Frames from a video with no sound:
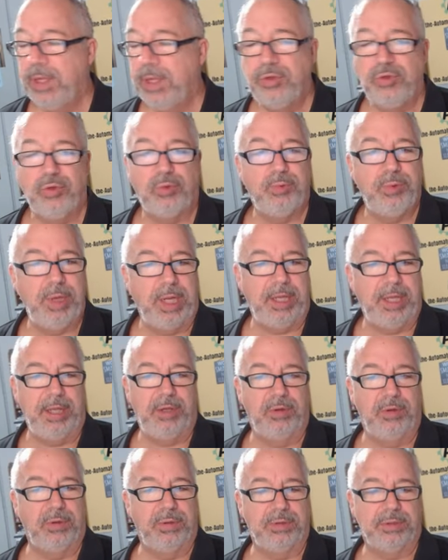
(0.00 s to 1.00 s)
It's a really
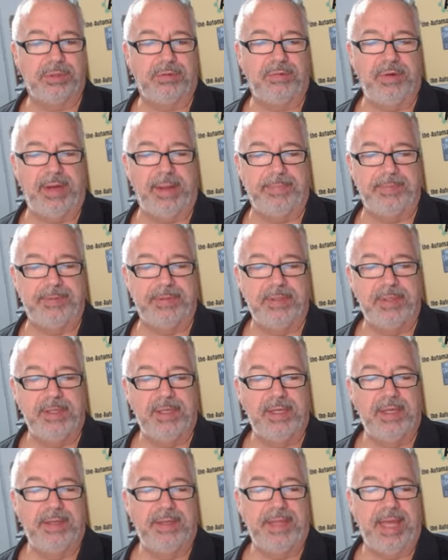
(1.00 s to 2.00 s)
cool script
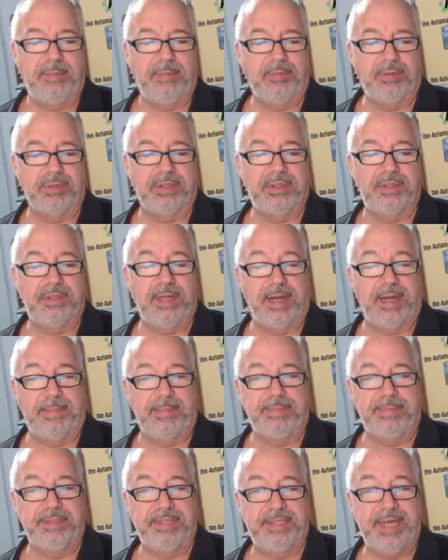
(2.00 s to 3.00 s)
that will
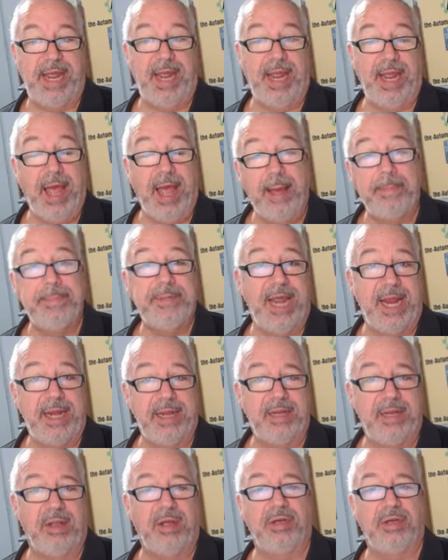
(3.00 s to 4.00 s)
um, stay
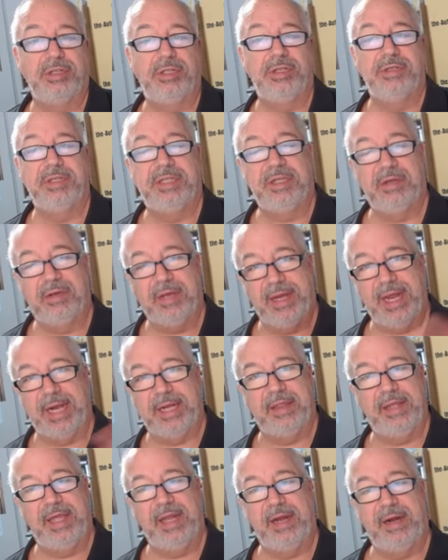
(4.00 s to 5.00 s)
updated as long as you still connect
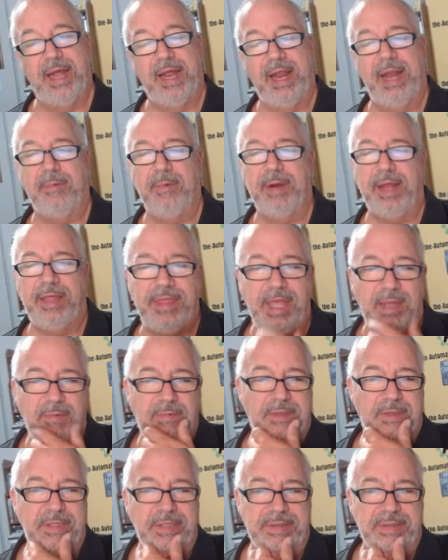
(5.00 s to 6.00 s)
to the internet. And what I
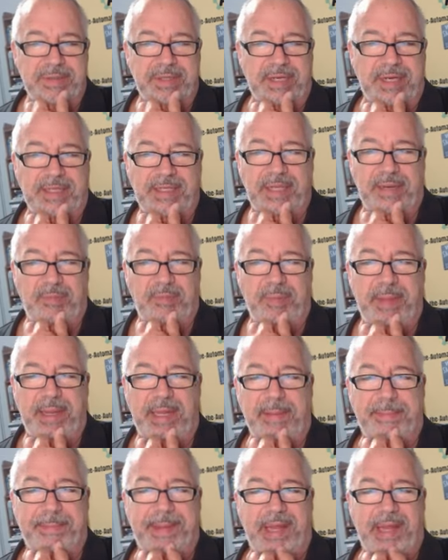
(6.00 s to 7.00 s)
think we'll do is, like I said, we'll
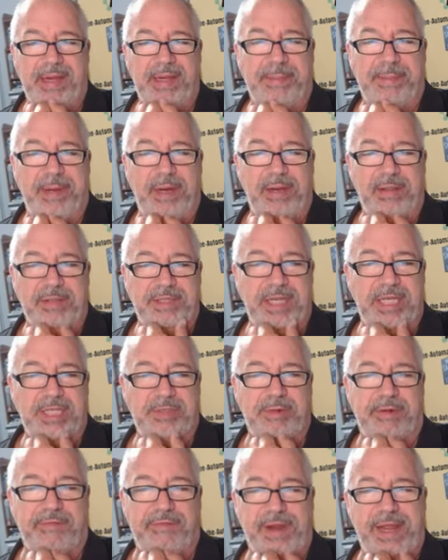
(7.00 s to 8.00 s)
make a button up here that
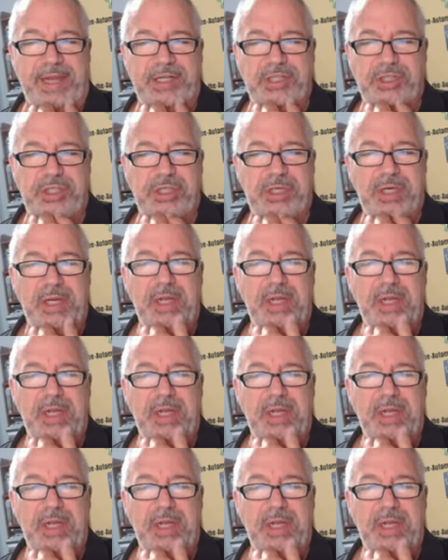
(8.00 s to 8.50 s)
says refresh.